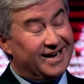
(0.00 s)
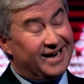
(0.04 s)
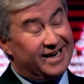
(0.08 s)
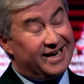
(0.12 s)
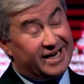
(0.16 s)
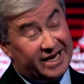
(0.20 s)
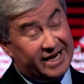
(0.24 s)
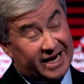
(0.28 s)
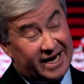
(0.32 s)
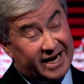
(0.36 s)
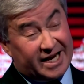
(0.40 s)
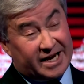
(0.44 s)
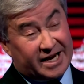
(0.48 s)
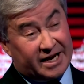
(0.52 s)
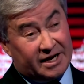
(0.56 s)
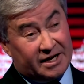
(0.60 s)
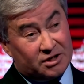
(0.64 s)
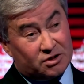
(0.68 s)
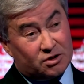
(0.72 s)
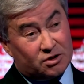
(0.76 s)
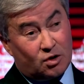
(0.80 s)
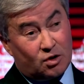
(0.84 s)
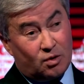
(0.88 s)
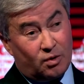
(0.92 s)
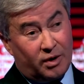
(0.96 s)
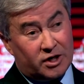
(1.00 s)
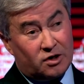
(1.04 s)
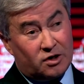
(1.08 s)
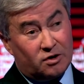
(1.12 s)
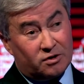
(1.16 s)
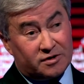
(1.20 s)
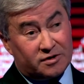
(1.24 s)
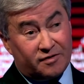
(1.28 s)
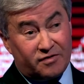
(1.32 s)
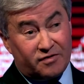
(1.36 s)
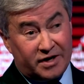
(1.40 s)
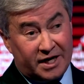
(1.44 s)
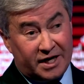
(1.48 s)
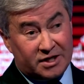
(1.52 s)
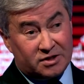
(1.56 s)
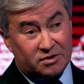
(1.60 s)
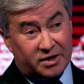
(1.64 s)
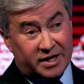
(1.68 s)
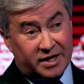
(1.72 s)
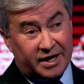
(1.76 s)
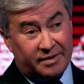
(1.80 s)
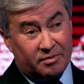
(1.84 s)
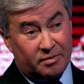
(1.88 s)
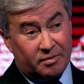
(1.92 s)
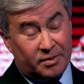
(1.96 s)
And in any case, quite a lot of NATO
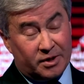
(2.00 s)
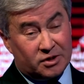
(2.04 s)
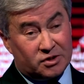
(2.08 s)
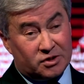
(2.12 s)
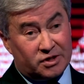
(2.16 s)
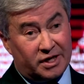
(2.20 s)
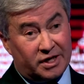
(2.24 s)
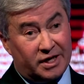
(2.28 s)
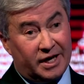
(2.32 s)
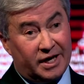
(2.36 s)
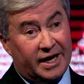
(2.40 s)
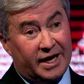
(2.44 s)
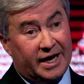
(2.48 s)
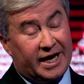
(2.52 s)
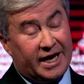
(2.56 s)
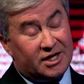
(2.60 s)
capability